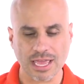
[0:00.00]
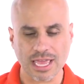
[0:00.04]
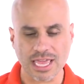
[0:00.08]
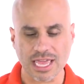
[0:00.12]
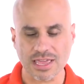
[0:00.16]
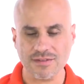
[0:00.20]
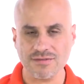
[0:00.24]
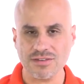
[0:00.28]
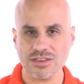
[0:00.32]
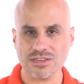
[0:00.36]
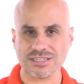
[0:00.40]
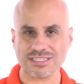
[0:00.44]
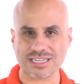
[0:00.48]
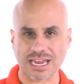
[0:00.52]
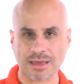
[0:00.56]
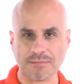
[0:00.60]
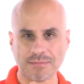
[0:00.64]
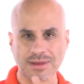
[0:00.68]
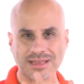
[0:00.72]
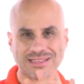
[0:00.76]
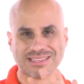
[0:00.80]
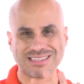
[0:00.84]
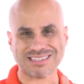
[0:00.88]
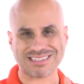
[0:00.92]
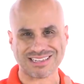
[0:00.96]
if you step
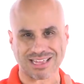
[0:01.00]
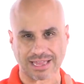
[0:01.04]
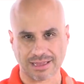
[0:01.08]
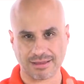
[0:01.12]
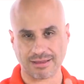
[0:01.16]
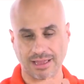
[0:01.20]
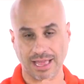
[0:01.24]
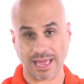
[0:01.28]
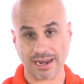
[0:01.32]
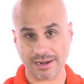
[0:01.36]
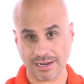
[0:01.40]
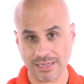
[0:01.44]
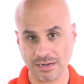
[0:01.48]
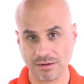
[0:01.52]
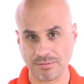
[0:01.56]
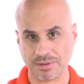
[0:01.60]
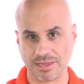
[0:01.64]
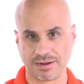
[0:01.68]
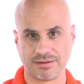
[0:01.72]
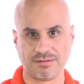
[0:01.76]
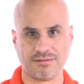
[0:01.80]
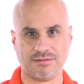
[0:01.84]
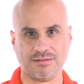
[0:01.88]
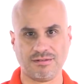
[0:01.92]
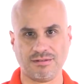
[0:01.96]
back a little
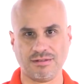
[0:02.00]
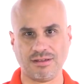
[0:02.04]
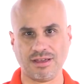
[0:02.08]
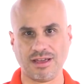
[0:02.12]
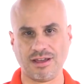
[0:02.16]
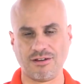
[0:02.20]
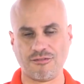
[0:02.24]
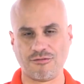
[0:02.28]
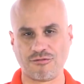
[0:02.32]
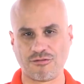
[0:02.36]
bit uh,